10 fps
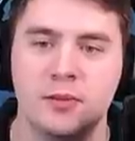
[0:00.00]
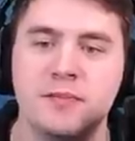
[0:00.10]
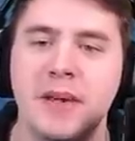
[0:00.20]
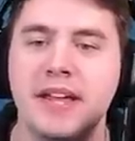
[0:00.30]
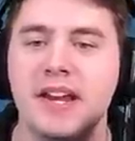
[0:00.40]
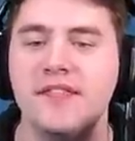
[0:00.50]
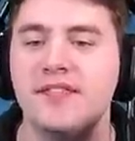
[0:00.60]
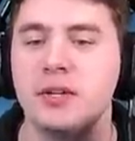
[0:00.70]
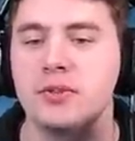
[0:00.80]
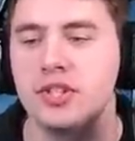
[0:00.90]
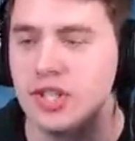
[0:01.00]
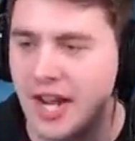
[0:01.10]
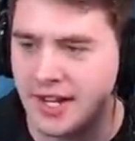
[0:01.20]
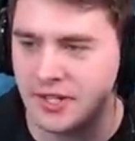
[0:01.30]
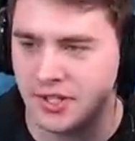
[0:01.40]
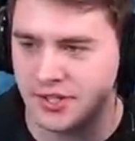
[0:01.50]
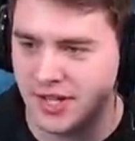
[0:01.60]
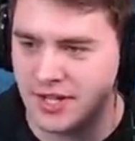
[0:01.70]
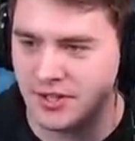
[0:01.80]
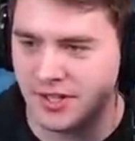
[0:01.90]
We've made a few changes.
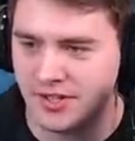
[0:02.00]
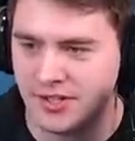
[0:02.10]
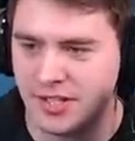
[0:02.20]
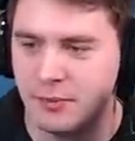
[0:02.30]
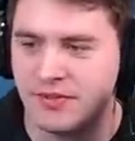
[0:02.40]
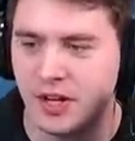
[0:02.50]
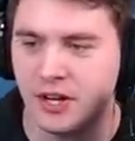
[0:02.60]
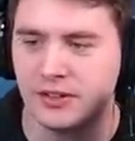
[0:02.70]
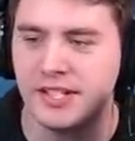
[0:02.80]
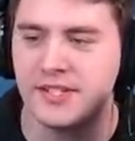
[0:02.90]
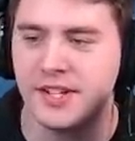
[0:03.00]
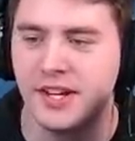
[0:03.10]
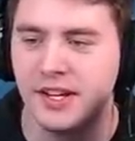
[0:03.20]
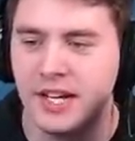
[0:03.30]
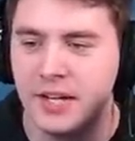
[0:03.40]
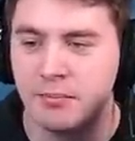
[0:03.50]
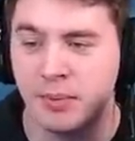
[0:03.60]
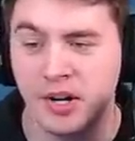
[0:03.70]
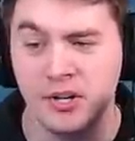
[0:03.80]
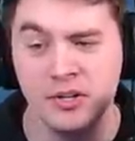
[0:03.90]
As you can see, we've got our Lisa,
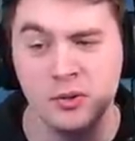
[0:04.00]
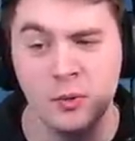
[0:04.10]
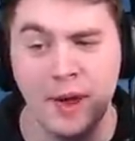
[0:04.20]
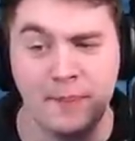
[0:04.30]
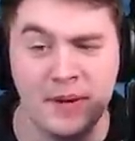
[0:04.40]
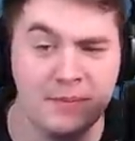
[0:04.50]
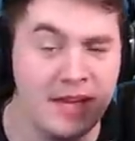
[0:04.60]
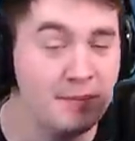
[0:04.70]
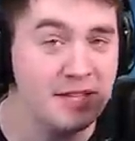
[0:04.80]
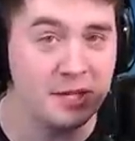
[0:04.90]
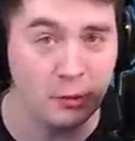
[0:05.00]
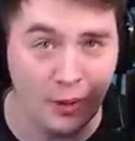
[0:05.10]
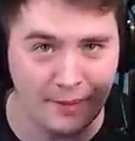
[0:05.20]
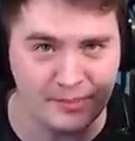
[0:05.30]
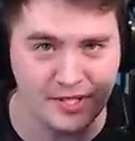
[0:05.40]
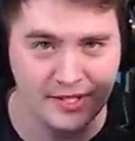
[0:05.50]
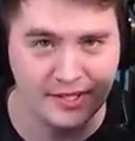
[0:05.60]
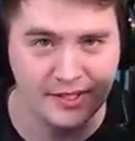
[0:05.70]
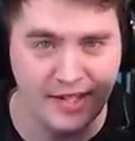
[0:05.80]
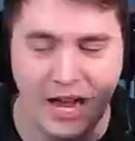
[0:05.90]
but a new weapon may be equipped.
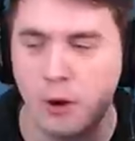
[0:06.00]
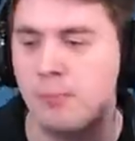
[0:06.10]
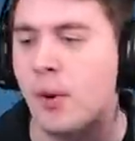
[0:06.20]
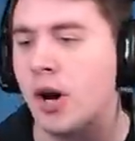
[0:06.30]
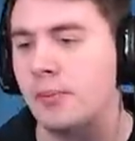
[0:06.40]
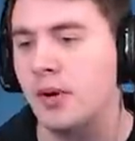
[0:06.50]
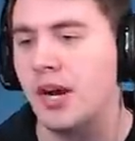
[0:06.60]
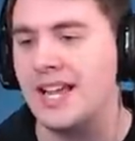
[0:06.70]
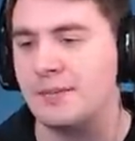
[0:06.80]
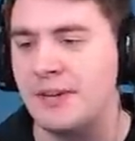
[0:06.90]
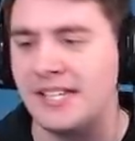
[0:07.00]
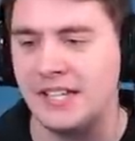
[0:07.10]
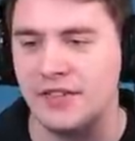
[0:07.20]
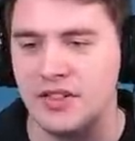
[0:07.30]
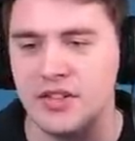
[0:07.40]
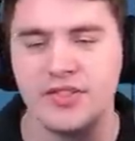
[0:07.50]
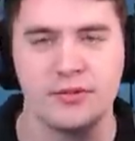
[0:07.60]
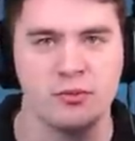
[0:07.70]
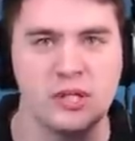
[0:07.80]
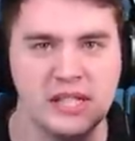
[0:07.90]
Our Barbara has been given the
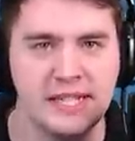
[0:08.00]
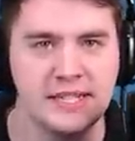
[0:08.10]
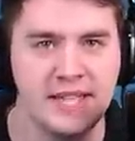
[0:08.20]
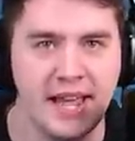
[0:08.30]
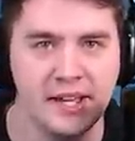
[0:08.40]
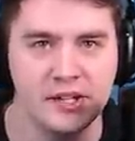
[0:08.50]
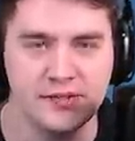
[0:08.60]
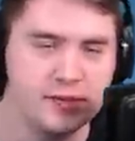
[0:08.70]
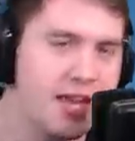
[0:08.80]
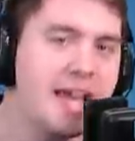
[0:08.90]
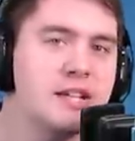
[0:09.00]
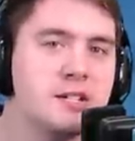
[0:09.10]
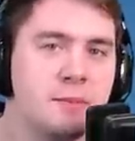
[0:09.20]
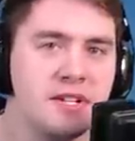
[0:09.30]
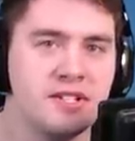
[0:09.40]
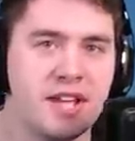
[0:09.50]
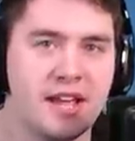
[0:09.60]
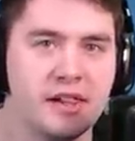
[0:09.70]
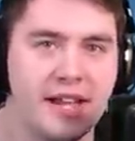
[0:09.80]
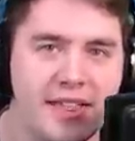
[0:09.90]
Thrilling Tales for the HP
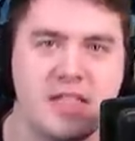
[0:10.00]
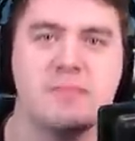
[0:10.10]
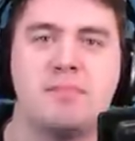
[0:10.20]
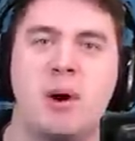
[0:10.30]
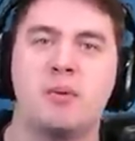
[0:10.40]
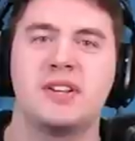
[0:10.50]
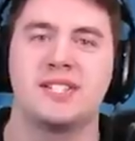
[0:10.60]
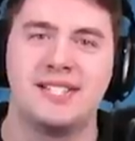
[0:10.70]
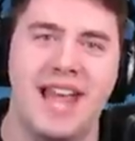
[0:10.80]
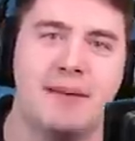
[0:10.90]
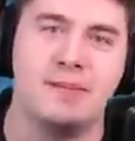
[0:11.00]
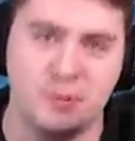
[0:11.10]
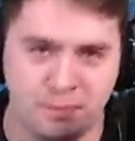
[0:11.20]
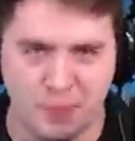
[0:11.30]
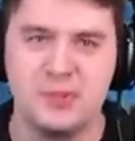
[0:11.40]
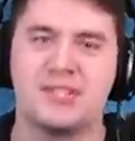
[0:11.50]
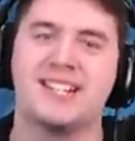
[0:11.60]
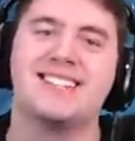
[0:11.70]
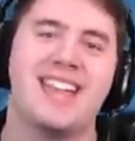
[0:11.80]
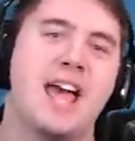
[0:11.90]
scaling and the bonus damage
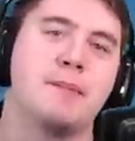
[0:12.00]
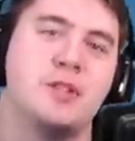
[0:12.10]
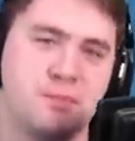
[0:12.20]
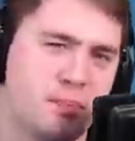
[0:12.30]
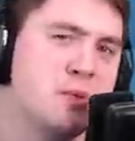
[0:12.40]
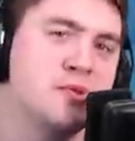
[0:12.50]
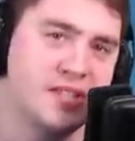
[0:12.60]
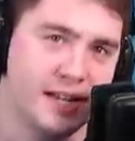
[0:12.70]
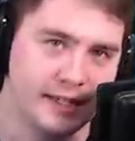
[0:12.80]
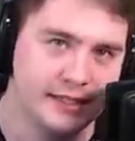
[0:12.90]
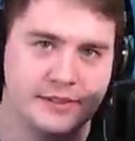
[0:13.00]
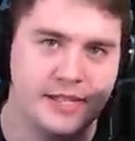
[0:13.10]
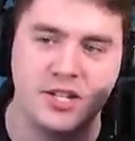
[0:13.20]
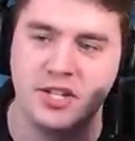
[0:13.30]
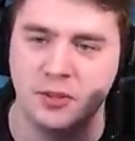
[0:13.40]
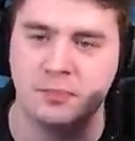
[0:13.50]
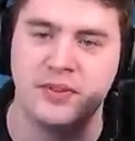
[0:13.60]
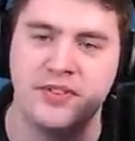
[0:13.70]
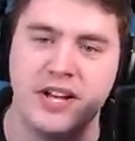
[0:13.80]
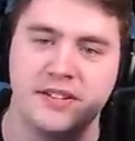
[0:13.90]
boosting damage boosting that she'll
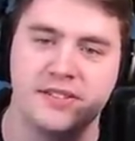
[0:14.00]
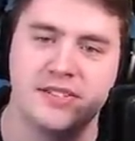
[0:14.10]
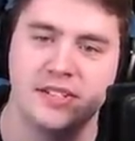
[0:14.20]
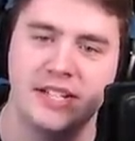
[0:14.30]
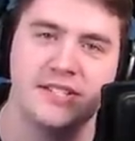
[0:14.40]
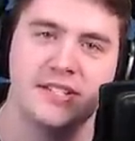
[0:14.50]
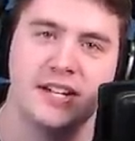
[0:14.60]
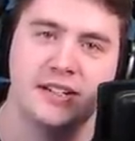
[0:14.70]
provide to Lisa.